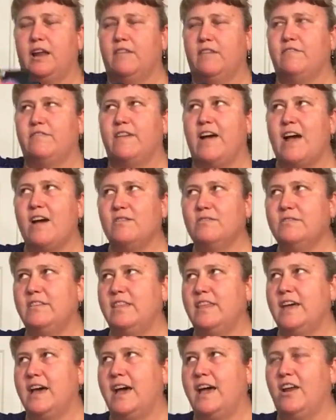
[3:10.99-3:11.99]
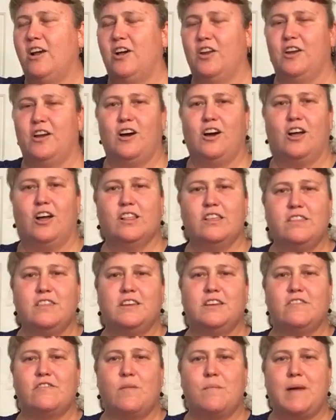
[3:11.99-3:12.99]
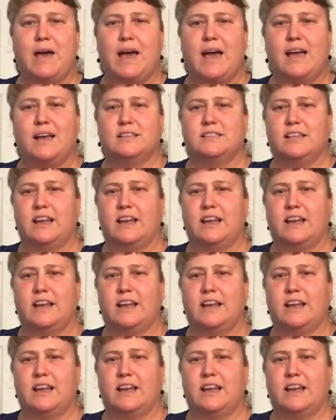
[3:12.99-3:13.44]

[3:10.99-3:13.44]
I found that on all of the different bags